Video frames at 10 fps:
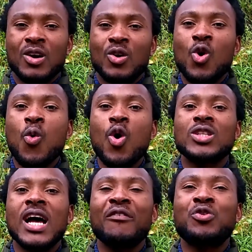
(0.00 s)
We won't
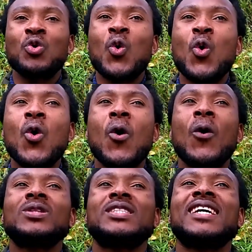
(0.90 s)
have
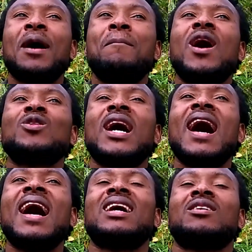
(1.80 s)
to think about
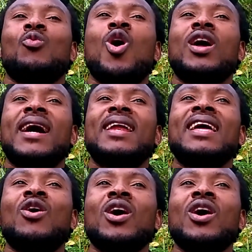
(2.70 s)
what can I